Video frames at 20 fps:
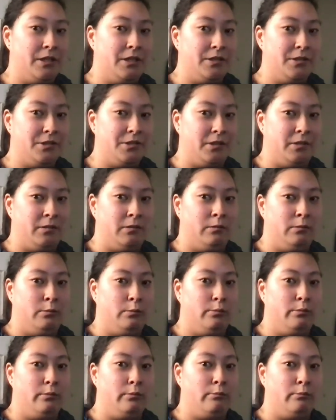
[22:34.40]
So yeah.
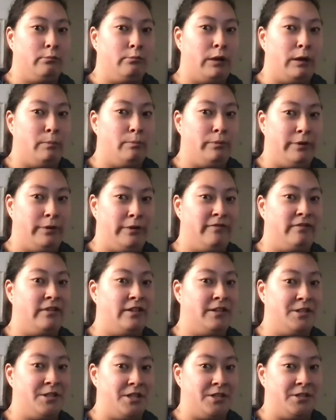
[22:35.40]
What
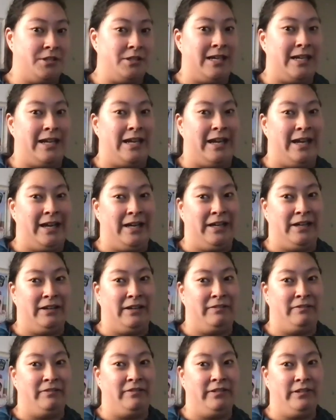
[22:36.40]
privileges they
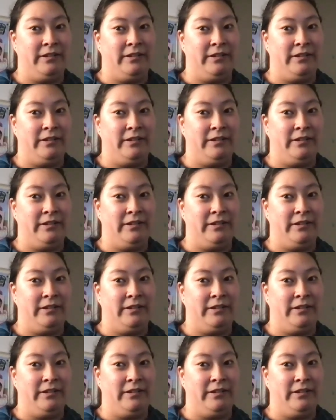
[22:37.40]
have,